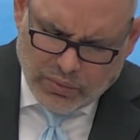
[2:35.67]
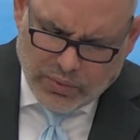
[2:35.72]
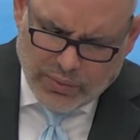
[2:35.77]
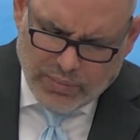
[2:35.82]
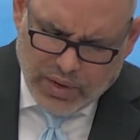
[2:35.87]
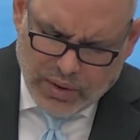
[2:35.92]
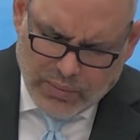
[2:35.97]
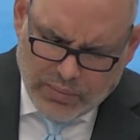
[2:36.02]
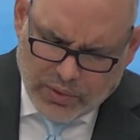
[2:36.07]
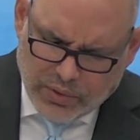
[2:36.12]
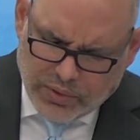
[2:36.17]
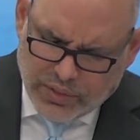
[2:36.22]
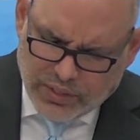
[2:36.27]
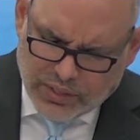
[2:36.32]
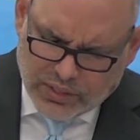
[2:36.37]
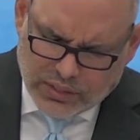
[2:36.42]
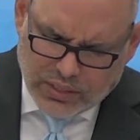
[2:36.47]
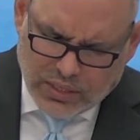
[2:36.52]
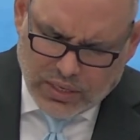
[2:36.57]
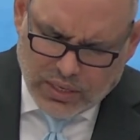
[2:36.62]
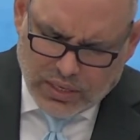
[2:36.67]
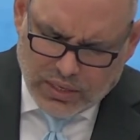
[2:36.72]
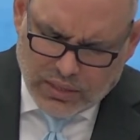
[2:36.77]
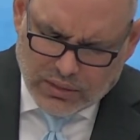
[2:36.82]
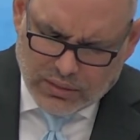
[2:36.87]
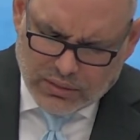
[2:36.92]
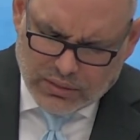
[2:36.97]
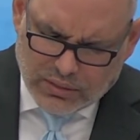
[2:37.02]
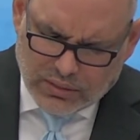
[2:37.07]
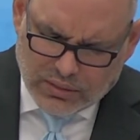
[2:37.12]
remember this
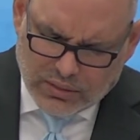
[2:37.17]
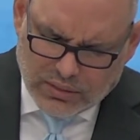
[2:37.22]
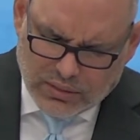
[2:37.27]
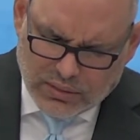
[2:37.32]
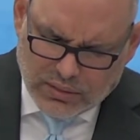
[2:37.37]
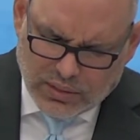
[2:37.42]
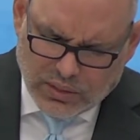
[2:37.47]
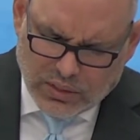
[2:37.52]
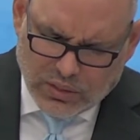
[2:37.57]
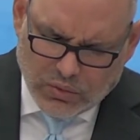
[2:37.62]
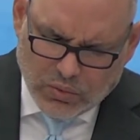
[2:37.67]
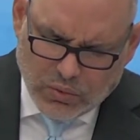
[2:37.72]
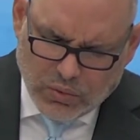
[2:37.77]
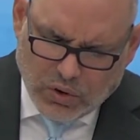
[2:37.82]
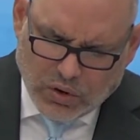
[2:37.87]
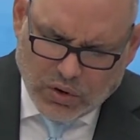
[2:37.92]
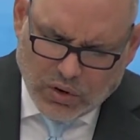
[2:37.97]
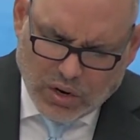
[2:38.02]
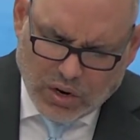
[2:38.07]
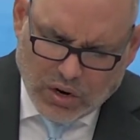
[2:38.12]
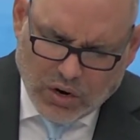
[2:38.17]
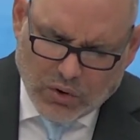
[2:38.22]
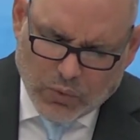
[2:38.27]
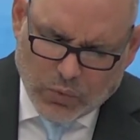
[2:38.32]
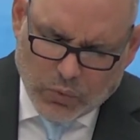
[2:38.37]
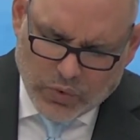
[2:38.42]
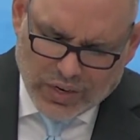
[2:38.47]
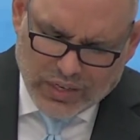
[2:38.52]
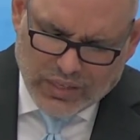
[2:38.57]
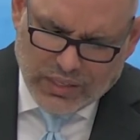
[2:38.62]
day that you are
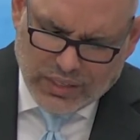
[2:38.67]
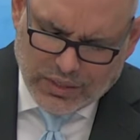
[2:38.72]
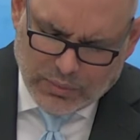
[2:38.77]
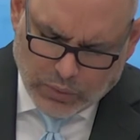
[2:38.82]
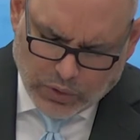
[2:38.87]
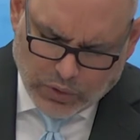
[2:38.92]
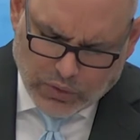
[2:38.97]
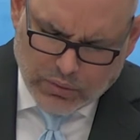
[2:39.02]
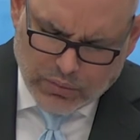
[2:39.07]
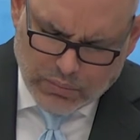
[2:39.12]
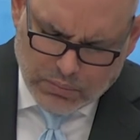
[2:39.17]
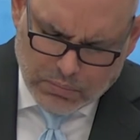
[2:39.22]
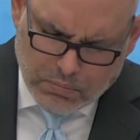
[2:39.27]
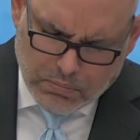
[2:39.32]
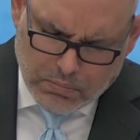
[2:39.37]
our Redeemer.